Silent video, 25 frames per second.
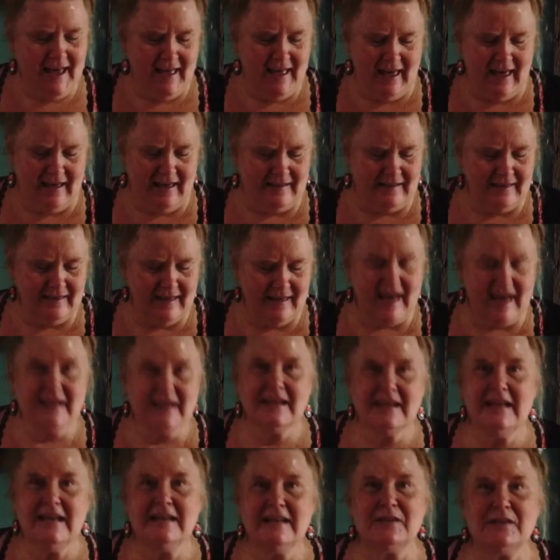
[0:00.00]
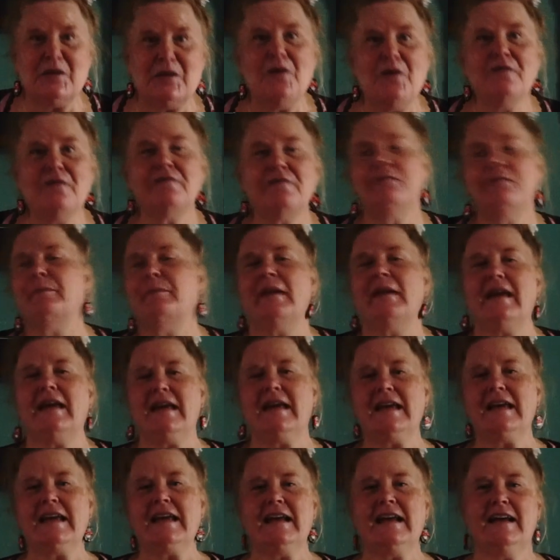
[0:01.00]
And that is all for
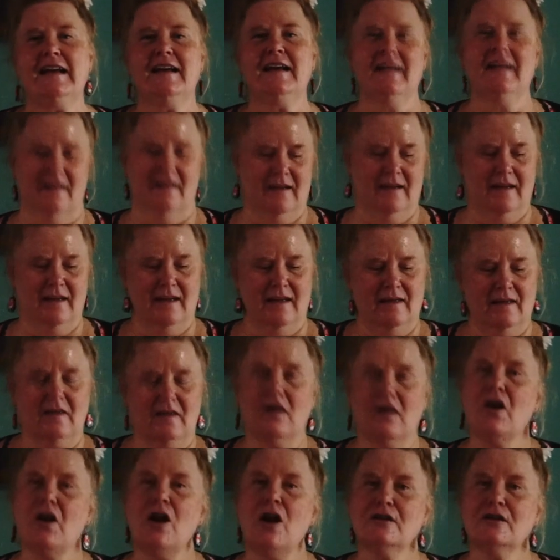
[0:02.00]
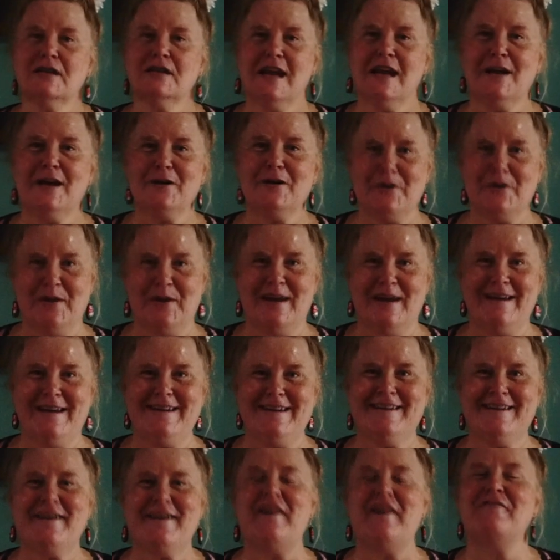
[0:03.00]
me the cocktail
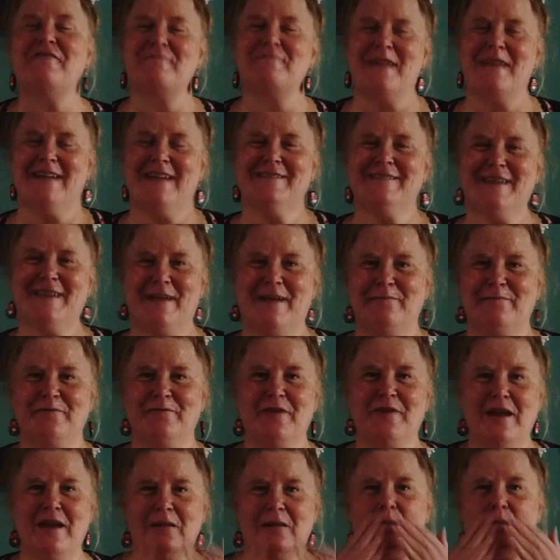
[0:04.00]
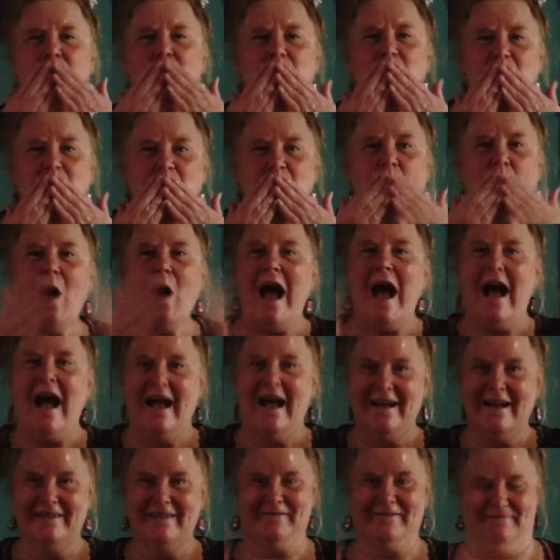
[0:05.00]
queen of Mount Tamborine.
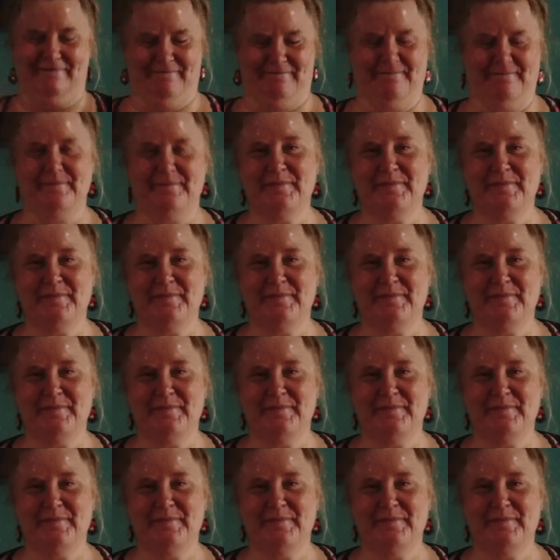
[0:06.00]
Mwah!